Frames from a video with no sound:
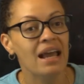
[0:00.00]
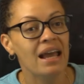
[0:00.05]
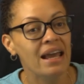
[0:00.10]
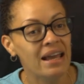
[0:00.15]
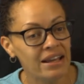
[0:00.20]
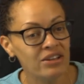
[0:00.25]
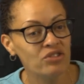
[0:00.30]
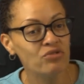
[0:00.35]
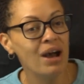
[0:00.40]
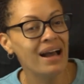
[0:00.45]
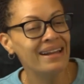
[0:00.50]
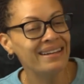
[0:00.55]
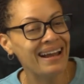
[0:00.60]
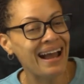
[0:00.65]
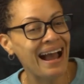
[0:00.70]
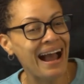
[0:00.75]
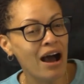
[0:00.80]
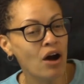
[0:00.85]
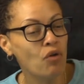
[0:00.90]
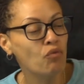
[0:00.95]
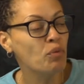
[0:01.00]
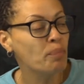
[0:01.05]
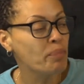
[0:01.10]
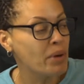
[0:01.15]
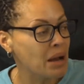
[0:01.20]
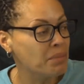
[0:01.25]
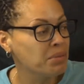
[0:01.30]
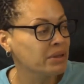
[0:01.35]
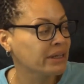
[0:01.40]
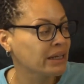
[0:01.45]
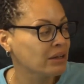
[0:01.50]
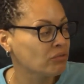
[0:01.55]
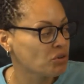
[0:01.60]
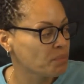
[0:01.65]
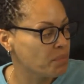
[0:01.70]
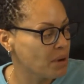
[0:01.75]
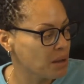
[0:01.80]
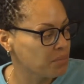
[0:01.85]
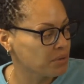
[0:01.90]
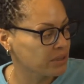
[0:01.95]
He tried to out-Republican
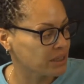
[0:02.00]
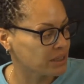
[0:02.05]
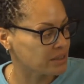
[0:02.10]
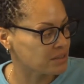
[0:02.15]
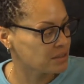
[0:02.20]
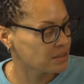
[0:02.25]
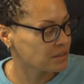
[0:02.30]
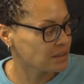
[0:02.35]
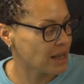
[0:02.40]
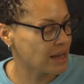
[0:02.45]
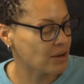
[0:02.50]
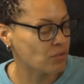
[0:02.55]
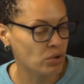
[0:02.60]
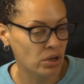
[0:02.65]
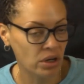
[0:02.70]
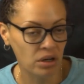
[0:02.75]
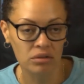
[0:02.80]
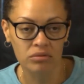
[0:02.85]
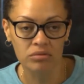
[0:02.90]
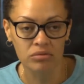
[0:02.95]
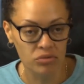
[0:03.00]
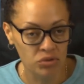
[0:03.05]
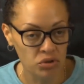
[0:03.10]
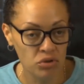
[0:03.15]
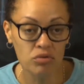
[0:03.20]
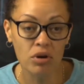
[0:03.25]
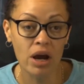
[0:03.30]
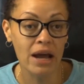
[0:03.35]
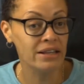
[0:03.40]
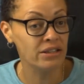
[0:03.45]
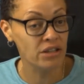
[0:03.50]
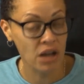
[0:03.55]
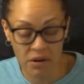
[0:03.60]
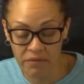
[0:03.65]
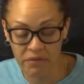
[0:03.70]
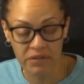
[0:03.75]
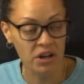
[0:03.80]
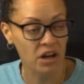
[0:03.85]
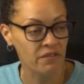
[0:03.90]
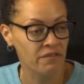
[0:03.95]
Republicans. Like, well, you ain't
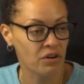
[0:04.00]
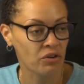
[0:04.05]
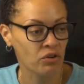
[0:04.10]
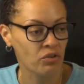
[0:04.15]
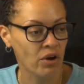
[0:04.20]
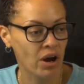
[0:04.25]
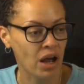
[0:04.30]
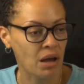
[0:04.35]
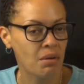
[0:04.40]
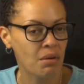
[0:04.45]
tough enough on crime.